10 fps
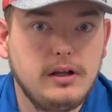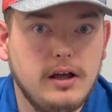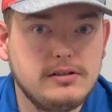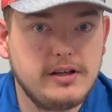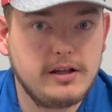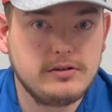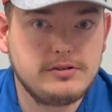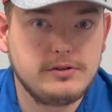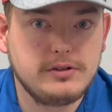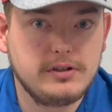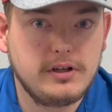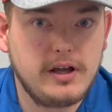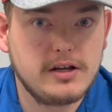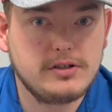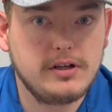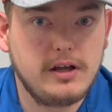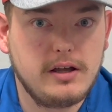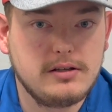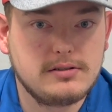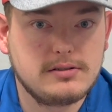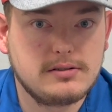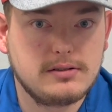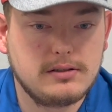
a tankless unit actually has